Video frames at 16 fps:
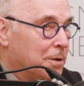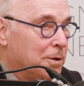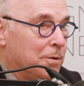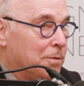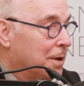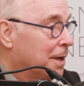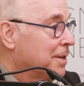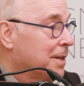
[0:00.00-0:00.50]
to
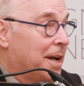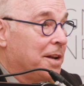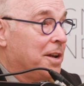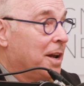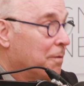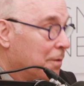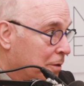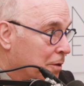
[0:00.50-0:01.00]
do things I
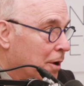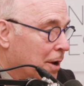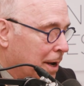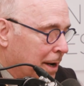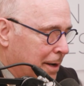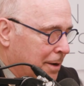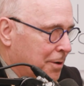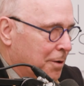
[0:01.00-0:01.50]
never thought
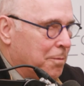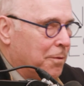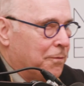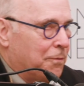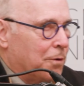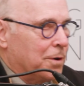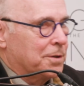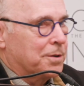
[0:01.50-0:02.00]
I could do
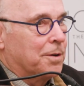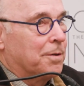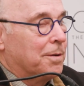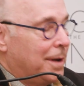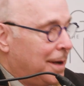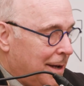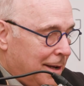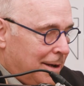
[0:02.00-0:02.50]
before. So
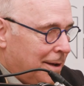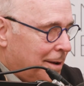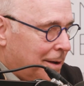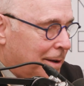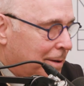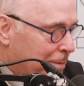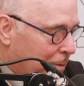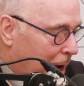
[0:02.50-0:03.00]

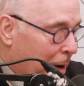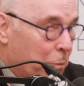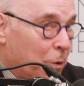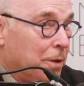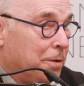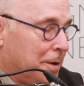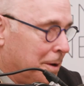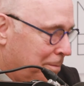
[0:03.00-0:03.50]
I'm
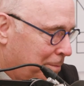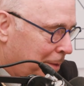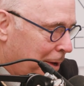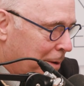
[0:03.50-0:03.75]
with you.